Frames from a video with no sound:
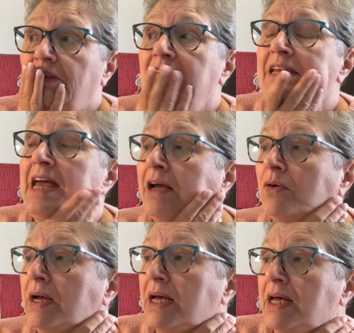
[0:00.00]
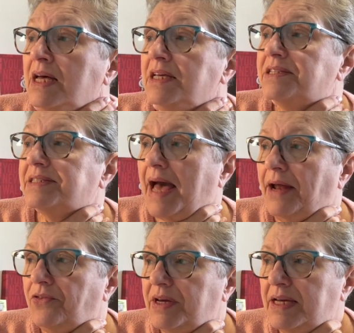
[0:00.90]
Now,
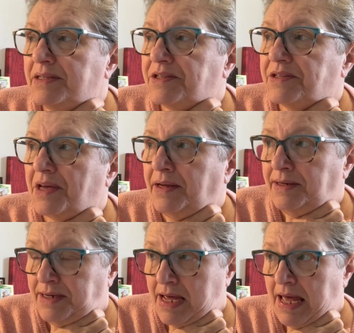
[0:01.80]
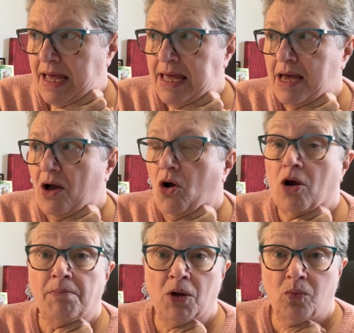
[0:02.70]
Saturday and Sunday are
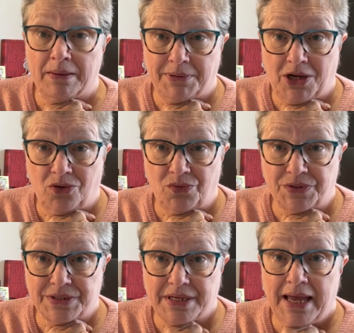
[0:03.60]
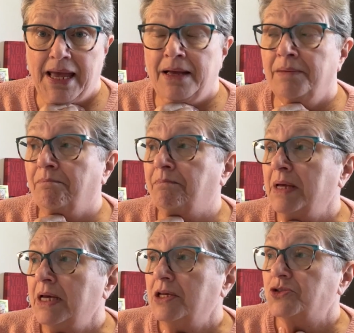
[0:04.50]
my WIPGOs.
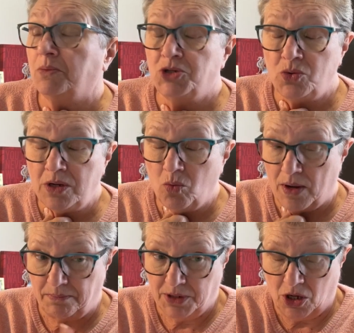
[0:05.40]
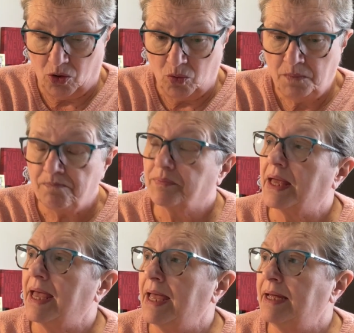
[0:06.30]
So I'm doing WIPGO,
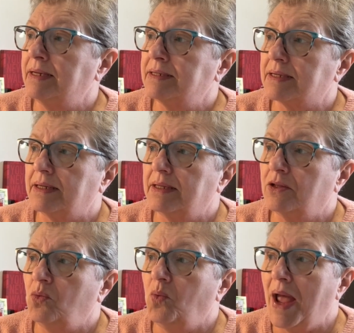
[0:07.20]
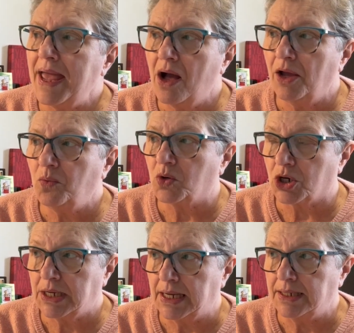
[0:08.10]
and the way I
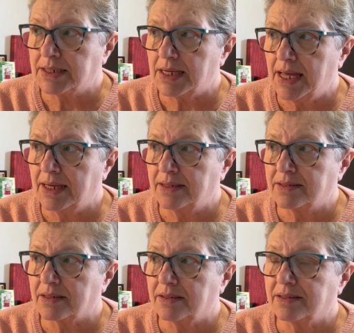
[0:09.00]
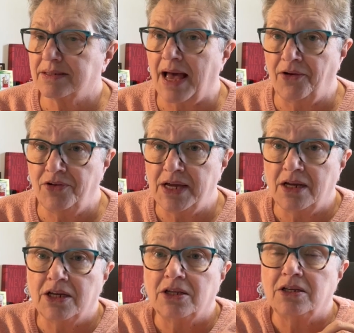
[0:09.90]
work it is Saturday
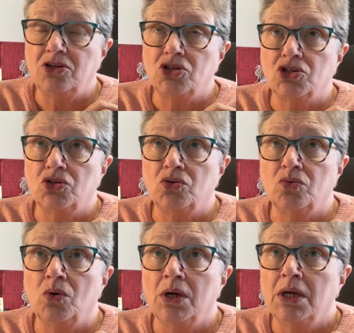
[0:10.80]
I do